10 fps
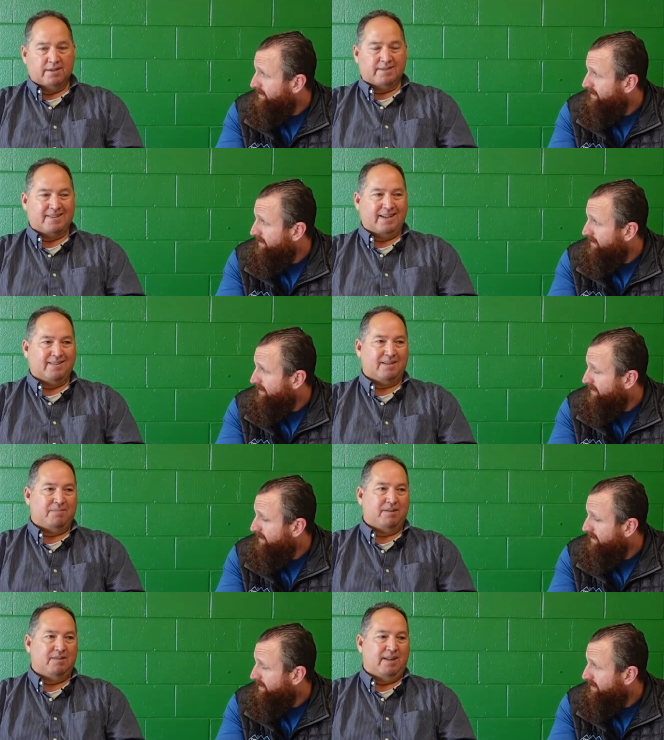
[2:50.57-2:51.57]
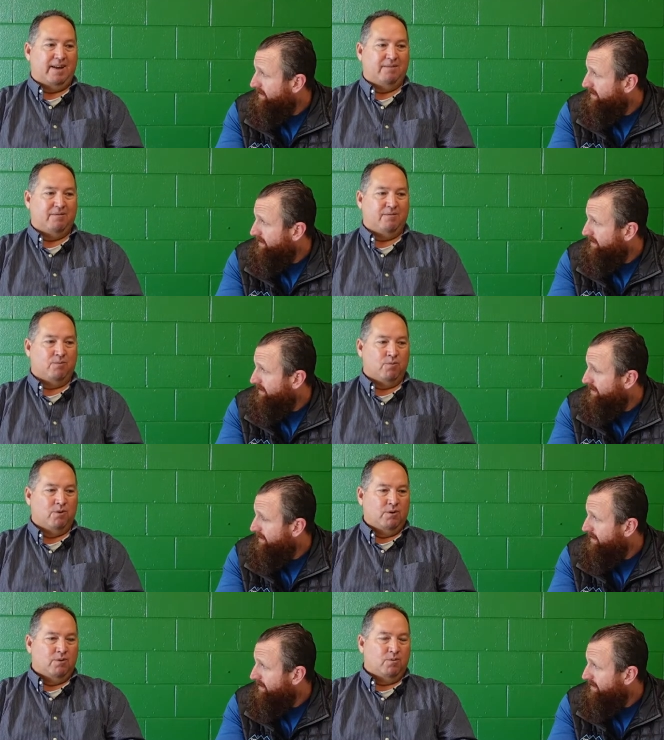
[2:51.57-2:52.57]
Speaker 1: It's not something
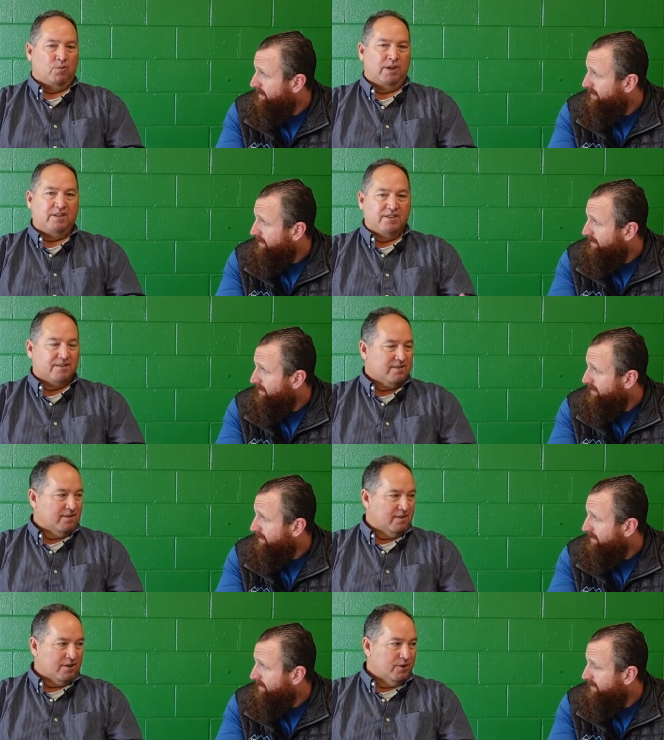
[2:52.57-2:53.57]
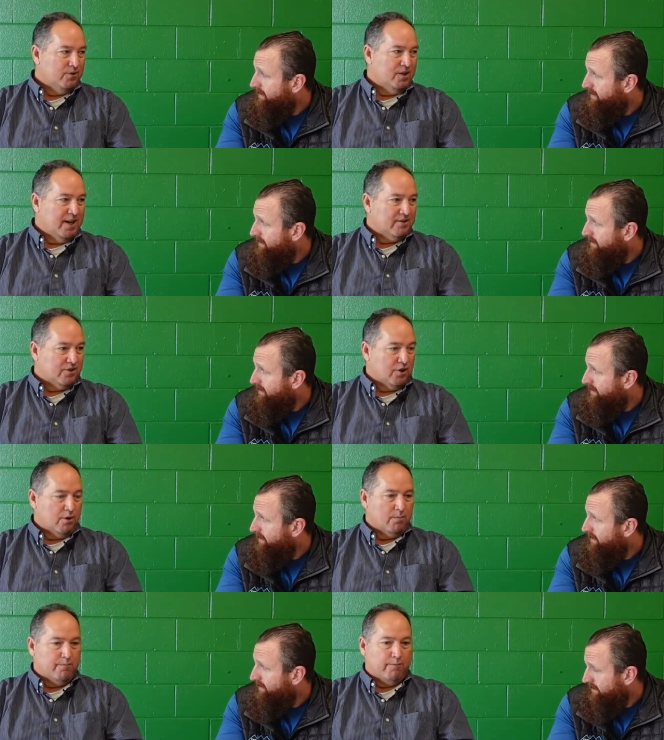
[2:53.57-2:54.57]
that we just are using as a
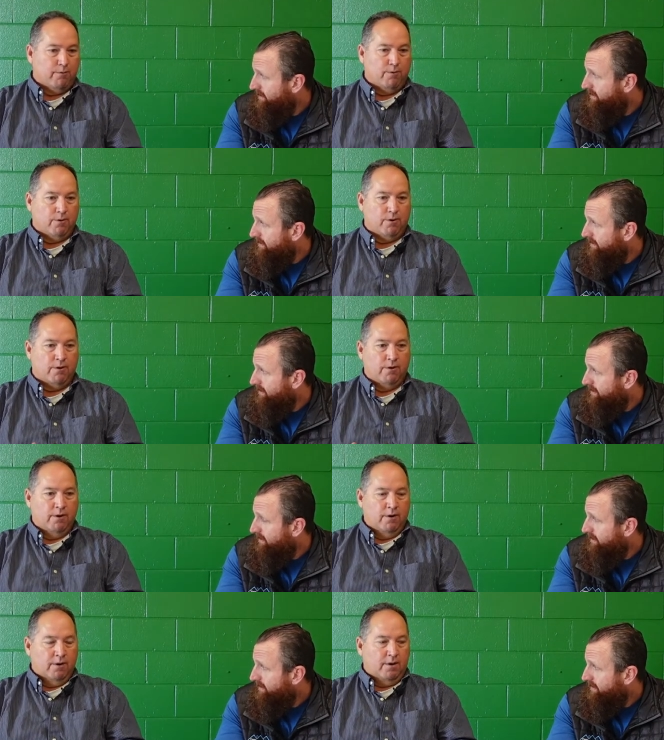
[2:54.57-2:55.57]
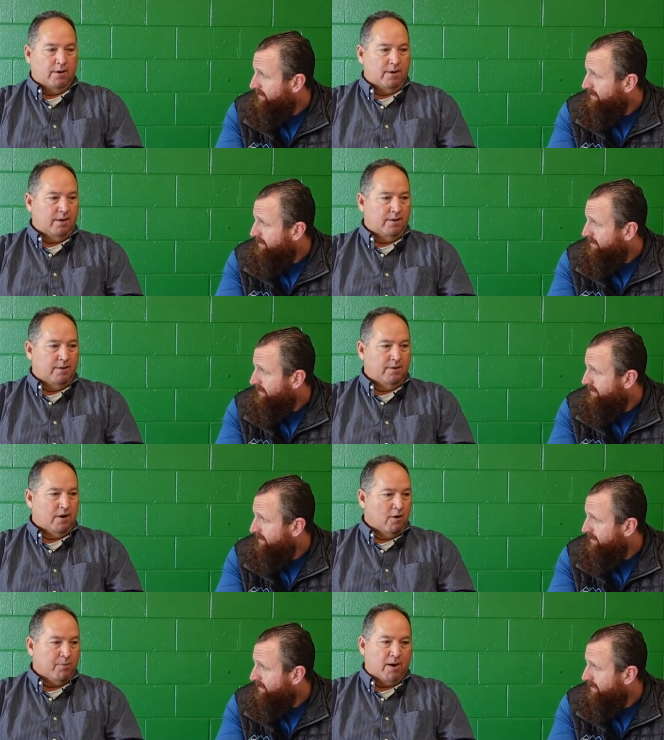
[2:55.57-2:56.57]
term for uh,
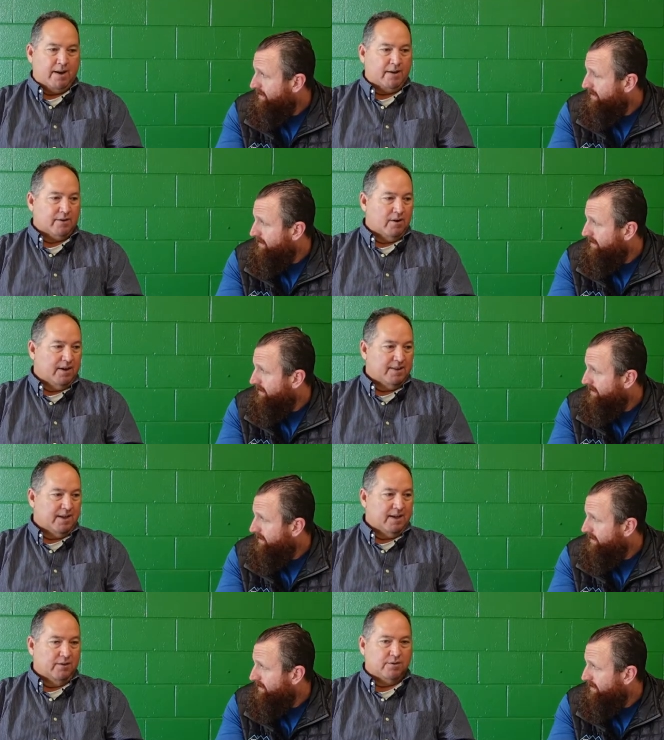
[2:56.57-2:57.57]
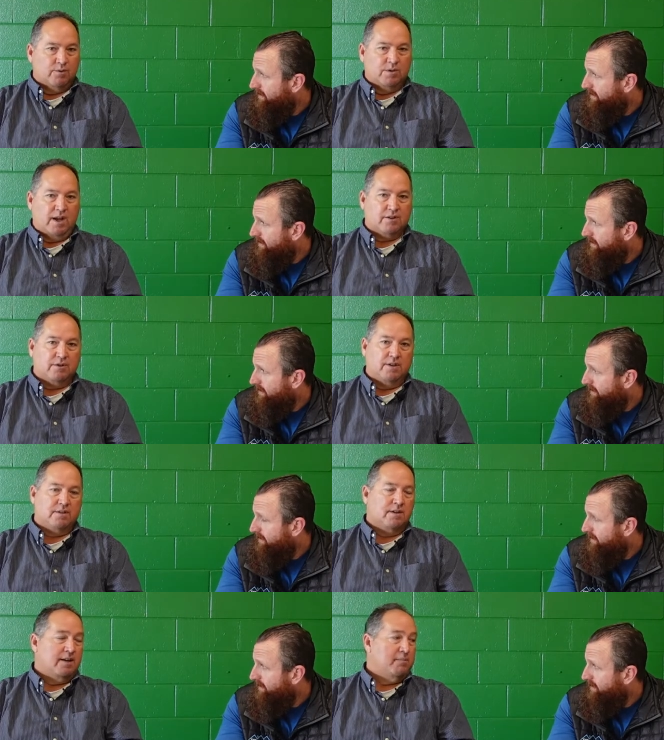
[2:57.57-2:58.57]
our product or anything else. It was actually a
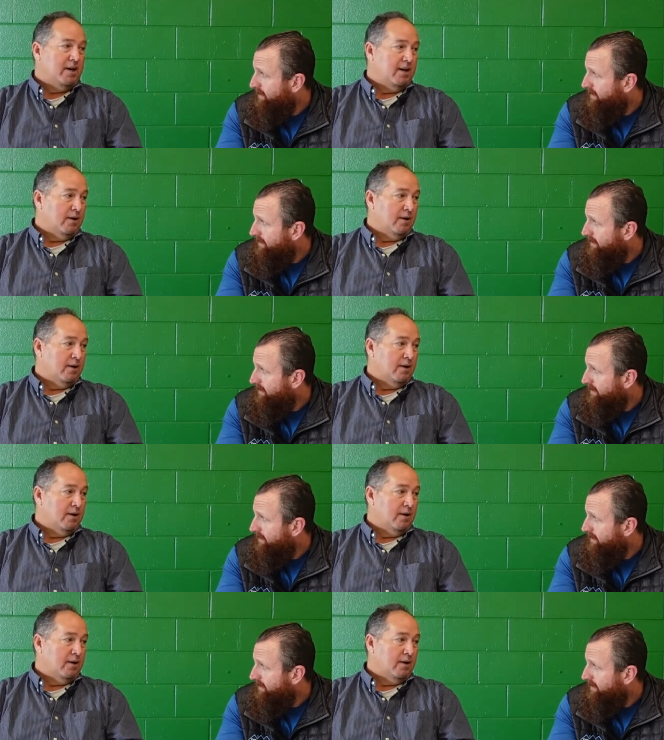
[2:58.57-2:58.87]
study by